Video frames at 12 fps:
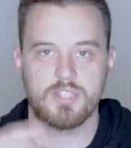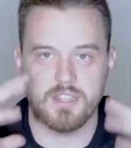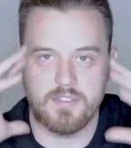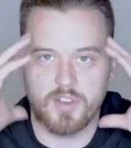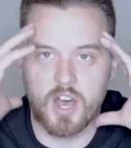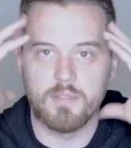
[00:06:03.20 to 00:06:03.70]
to
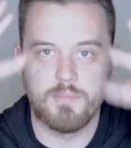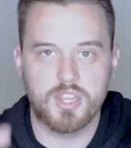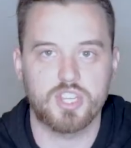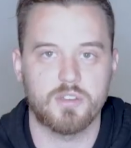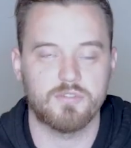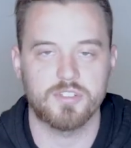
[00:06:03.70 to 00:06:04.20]
live on
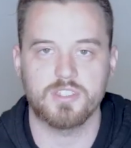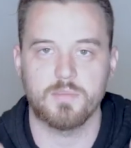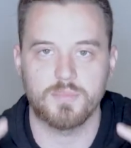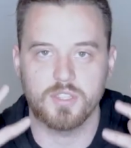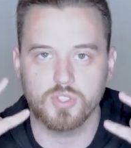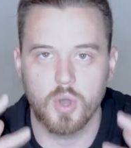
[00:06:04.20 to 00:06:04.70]
mission for
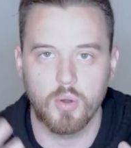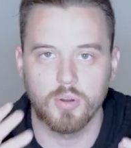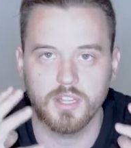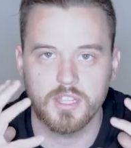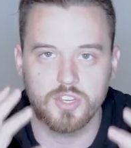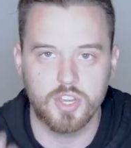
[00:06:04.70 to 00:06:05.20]
something
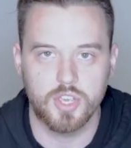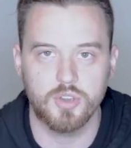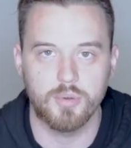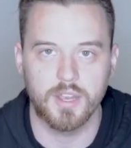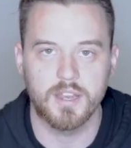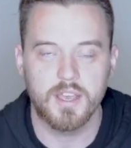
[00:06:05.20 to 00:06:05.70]
totally
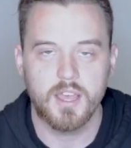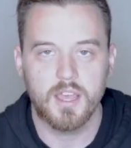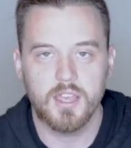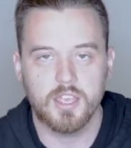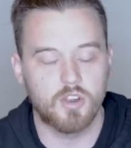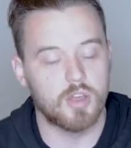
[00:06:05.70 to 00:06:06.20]
new. And,
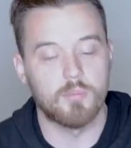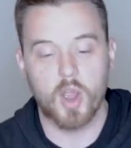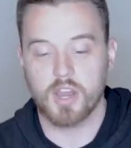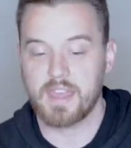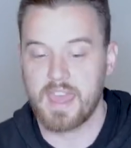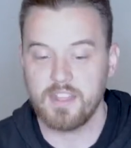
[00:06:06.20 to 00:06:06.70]
in
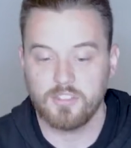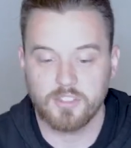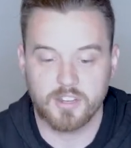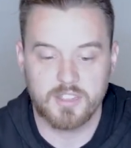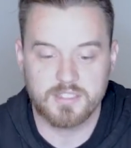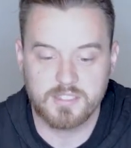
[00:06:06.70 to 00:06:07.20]
Mark
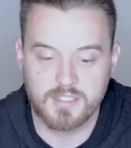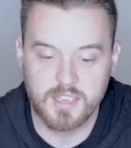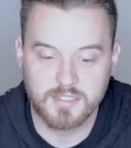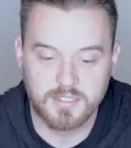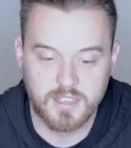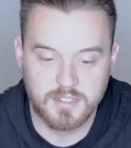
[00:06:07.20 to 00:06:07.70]

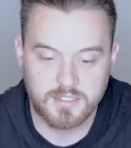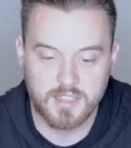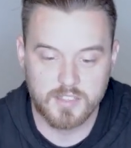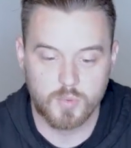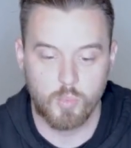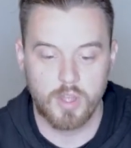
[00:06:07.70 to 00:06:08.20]
8:36, it
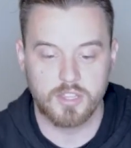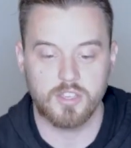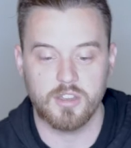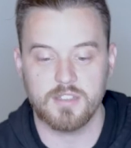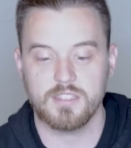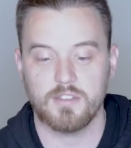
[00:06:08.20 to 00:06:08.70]
says, "What
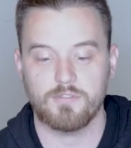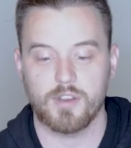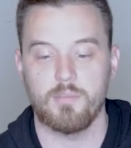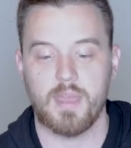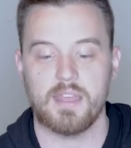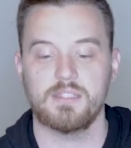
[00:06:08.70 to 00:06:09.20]
good is it for
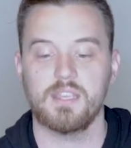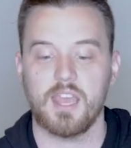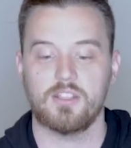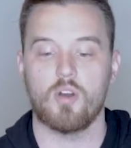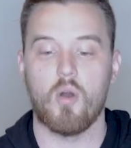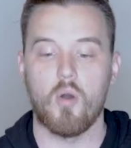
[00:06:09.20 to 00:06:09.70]
a man to
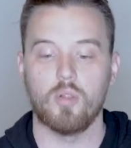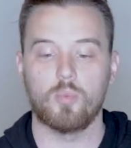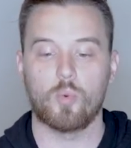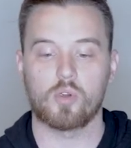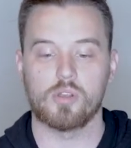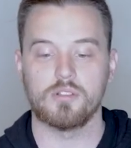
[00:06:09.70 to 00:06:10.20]
gain the whole
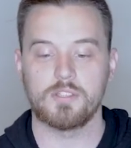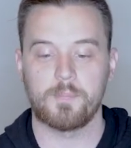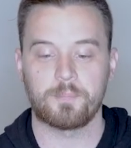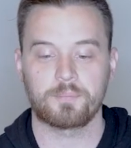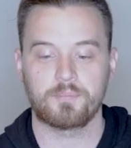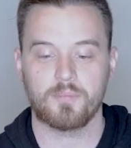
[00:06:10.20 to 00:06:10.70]
world,
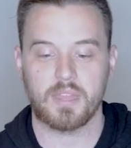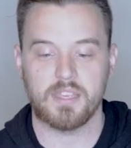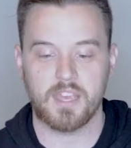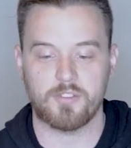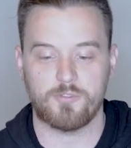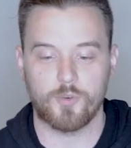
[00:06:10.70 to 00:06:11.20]

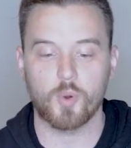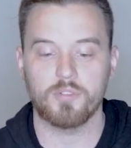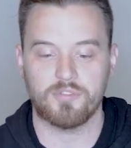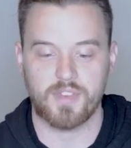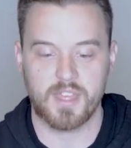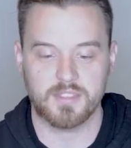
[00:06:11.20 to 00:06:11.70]
yet
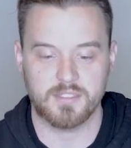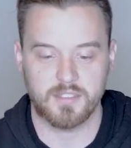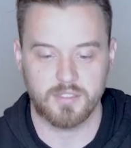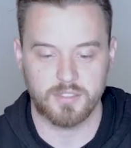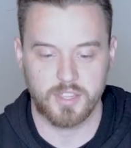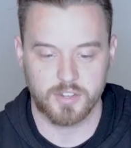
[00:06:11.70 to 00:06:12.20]
forfeit
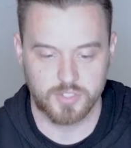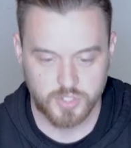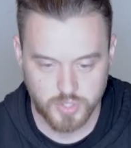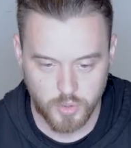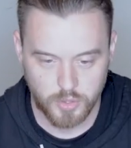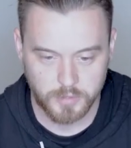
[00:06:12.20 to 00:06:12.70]
their
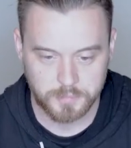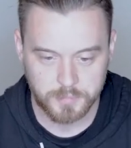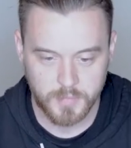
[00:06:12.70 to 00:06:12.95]
soul?"